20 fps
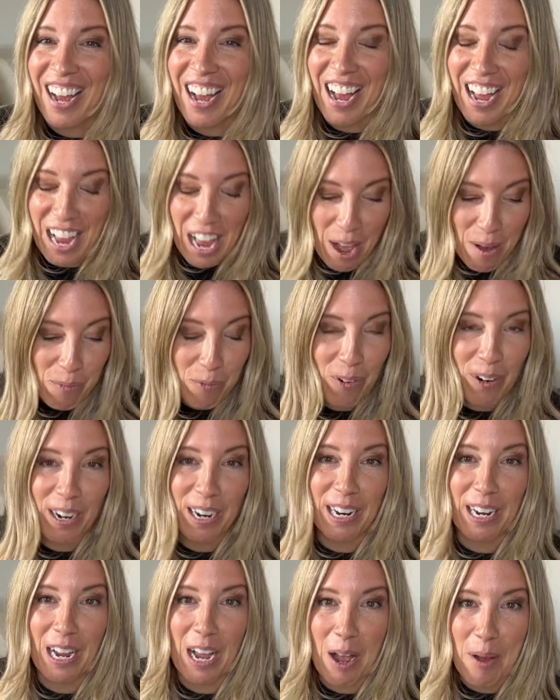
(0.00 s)
I am
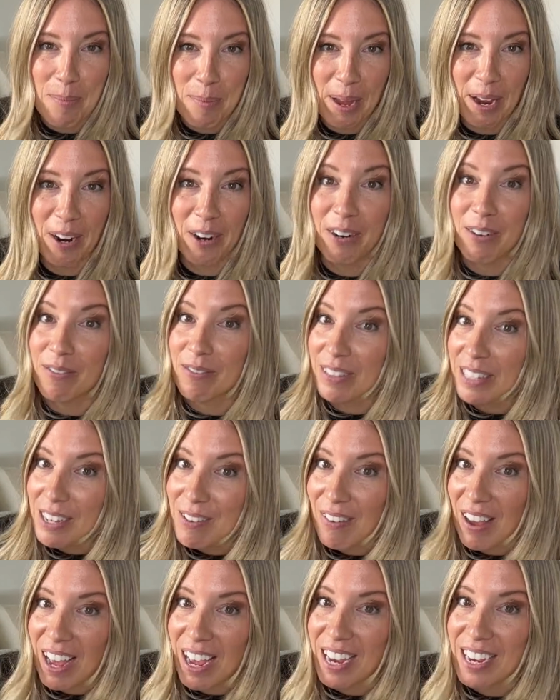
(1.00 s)
wearing a pair of
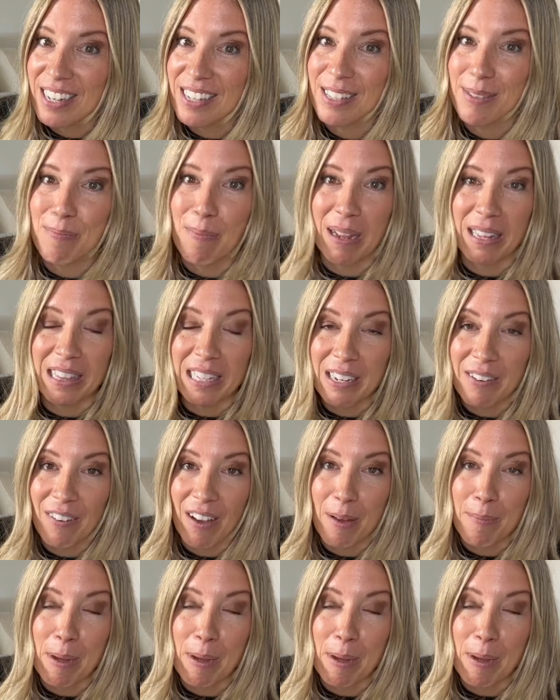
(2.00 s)
Levi's, my Levi,